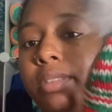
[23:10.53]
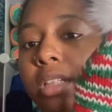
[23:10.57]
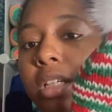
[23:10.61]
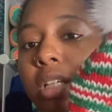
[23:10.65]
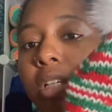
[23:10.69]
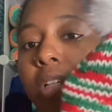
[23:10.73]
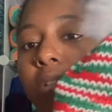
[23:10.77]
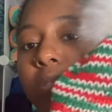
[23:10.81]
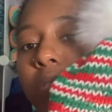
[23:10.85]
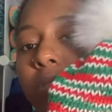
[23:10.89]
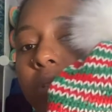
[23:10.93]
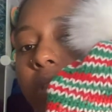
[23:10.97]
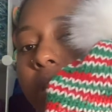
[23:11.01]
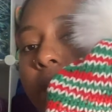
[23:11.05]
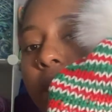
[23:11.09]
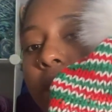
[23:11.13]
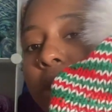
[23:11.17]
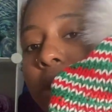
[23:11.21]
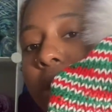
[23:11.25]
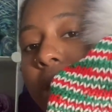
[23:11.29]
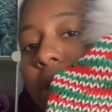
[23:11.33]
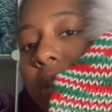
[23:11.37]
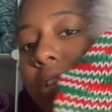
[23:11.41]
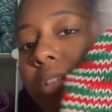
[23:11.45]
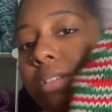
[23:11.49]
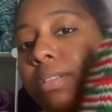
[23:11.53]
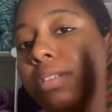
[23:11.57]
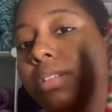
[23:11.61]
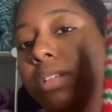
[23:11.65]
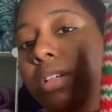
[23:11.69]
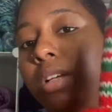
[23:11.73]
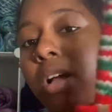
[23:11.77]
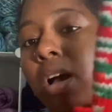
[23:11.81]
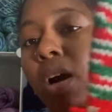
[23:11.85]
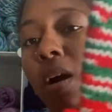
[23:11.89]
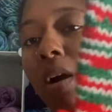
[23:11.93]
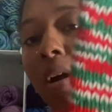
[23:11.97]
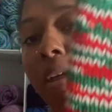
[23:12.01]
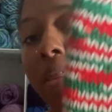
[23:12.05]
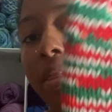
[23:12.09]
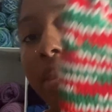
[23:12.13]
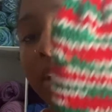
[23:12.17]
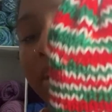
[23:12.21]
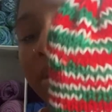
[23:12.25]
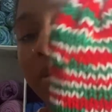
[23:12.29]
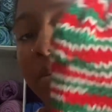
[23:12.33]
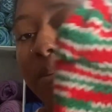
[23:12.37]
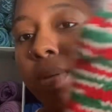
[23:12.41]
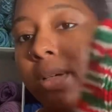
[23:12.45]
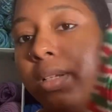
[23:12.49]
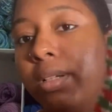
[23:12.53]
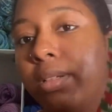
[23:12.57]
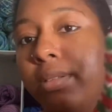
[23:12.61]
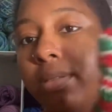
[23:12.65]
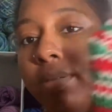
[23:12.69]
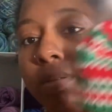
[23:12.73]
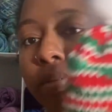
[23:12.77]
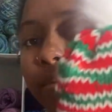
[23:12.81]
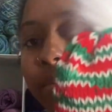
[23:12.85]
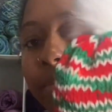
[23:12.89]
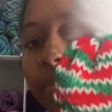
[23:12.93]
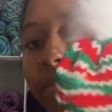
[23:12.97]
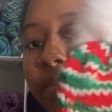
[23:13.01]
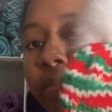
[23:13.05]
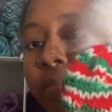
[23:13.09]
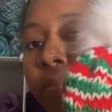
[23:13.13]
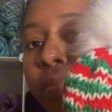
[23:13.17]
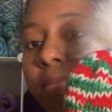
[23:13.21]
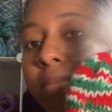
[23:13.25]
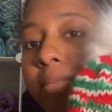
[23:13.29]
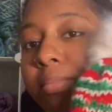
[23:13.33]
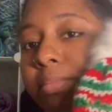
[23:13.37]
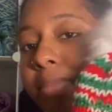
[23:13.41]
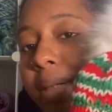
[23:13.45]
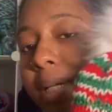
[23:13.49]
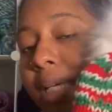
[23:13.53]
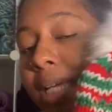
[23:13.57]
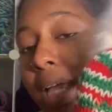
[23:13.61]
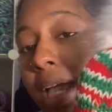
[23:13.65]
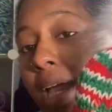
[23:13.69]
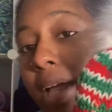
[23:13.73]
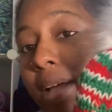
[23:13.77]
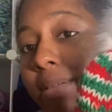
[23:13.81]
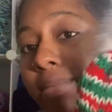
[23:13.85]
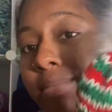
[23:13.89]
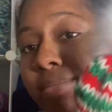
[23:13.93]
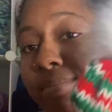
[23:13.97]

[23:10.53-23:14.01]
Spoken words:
you know, stitching on this one. But yeah,